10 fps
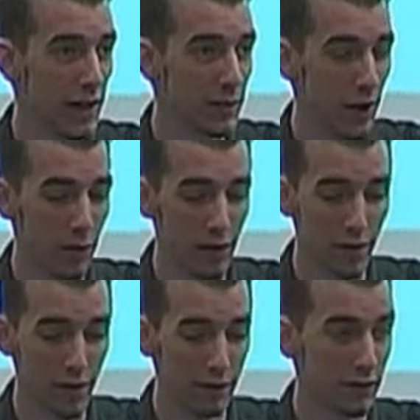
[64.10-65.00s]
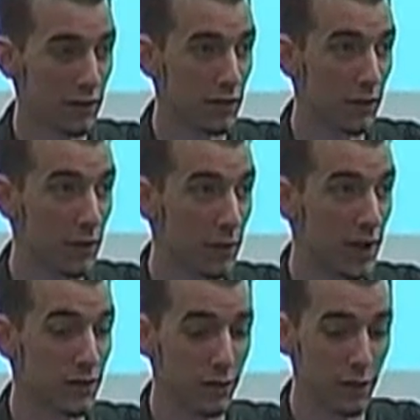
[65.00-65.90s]
and marijuana activists have done for the
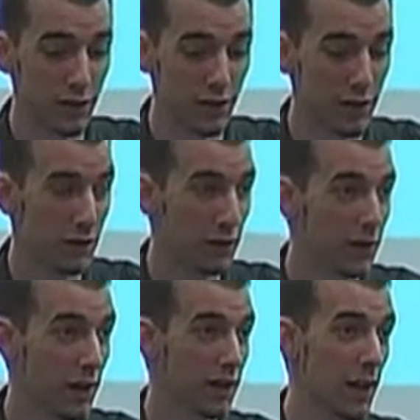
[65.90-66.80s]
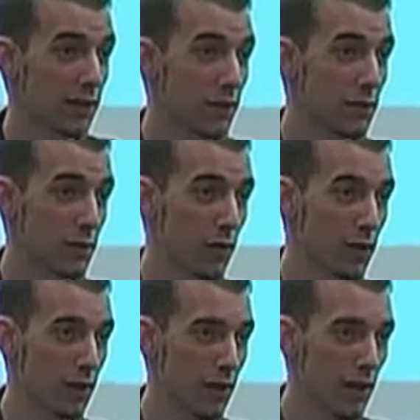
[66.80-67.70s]
past 40 years. We finally got to this
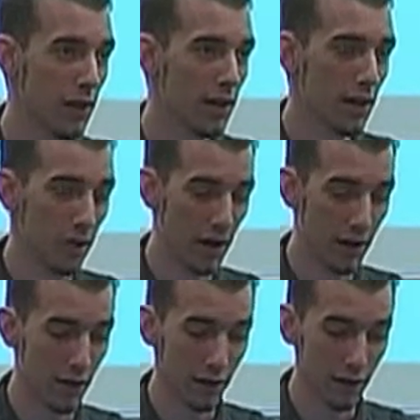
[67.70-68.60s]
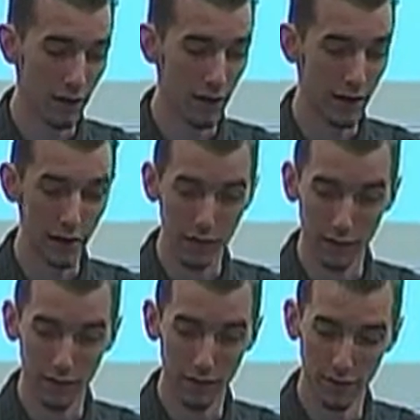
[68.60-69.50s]
point where the
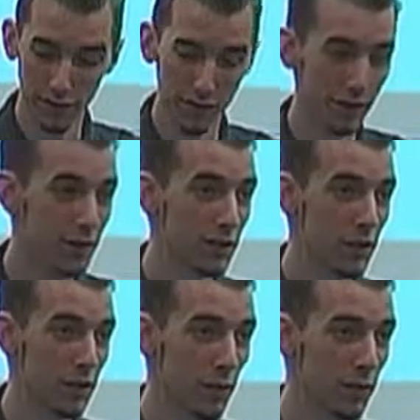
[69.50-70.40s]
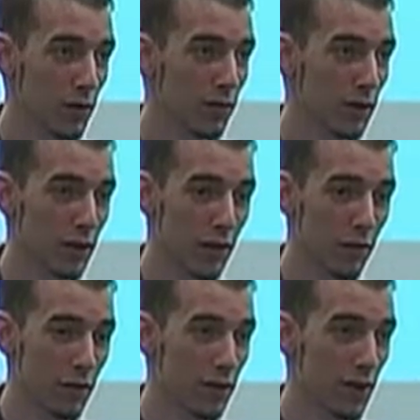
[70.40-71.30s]
legislature approved it, the
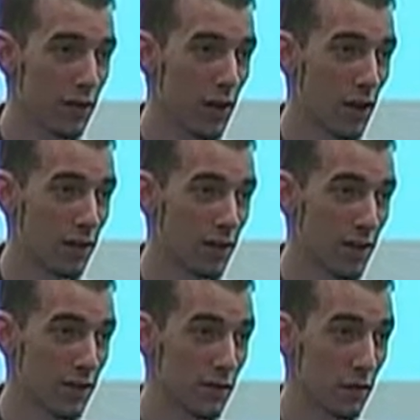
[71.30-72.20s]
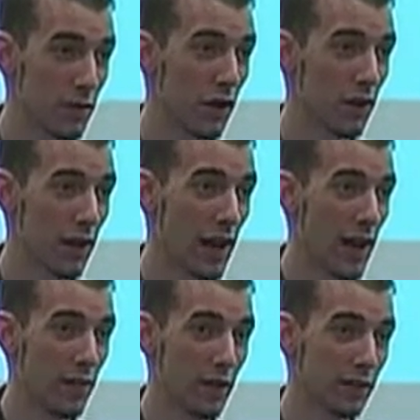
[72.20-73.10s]
governor signed off and says, we are going to
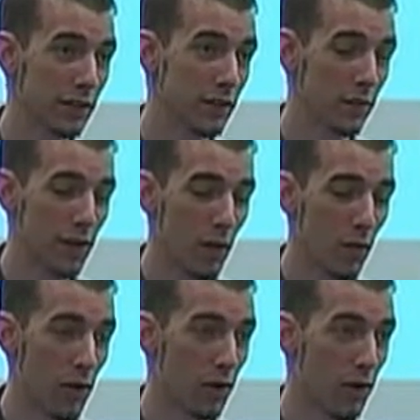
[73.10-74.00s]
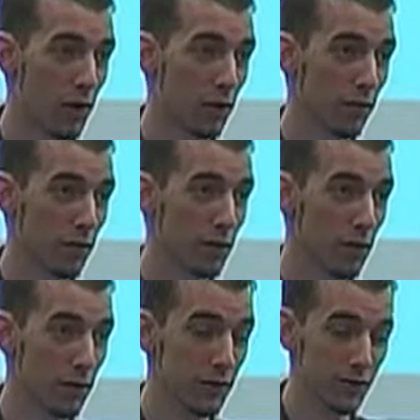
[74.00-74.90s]
have a legal marijuana market for
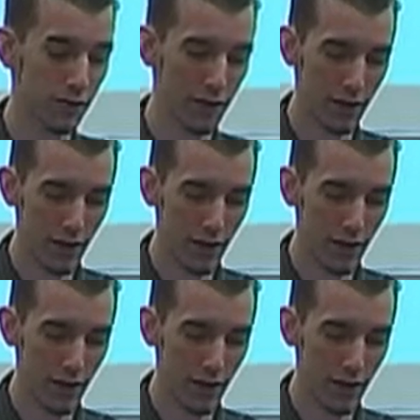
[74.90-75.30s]
adults.